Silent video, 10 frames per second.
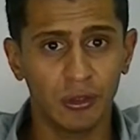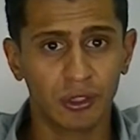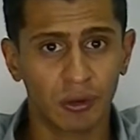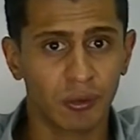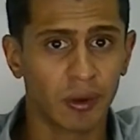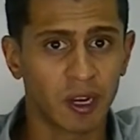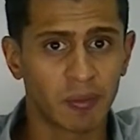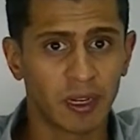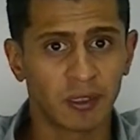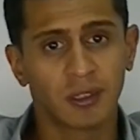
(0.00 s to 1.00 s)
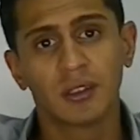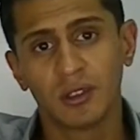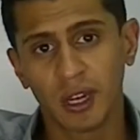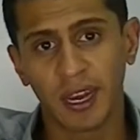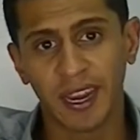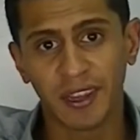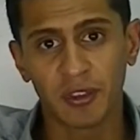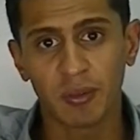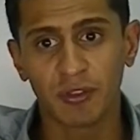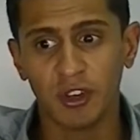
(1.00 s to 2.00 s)
so we recommend you can get
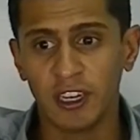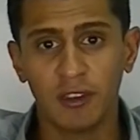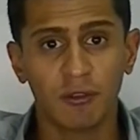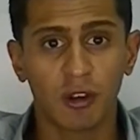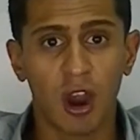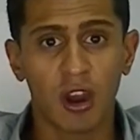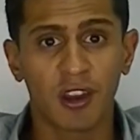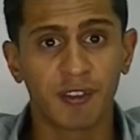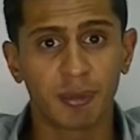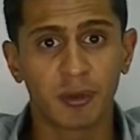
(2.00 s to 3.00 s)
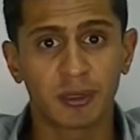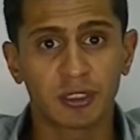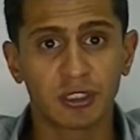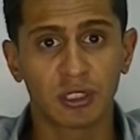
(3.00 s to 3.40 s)
them if you need it for archive purposes.